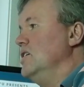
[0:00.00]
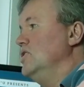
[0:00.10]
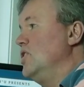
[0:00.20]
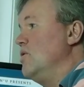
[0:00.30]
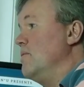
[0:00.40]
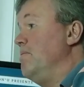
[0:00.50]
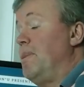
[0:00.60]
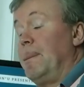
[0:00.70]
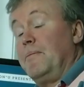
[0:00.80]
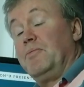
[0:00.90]
So
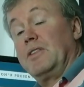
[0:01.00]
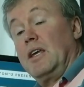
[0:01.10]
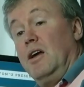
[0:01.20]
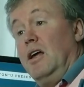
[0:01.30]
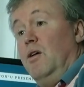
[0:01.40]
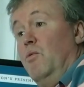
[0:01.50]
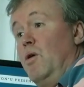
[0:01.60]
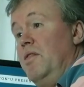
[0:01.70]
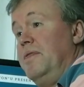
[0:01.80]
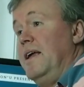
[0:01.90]

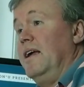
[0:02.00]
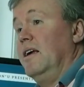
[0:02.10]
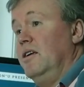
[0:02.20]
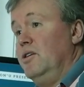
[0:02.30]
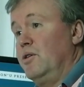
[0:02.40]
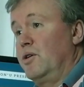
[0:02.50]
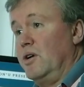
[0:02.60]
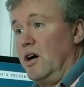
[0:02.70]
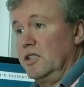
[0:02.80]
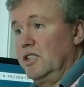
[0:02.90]
one thing you could
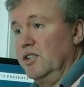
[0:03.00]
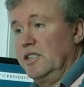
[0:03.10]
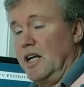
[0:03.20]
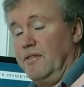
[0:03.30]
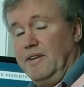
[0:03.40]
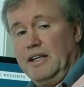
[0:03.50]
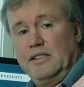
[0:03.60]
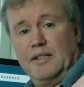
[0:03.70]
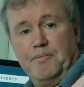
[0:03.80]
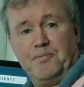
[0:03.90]
ask yourself
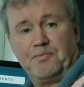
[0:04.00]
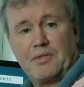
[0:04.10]
is,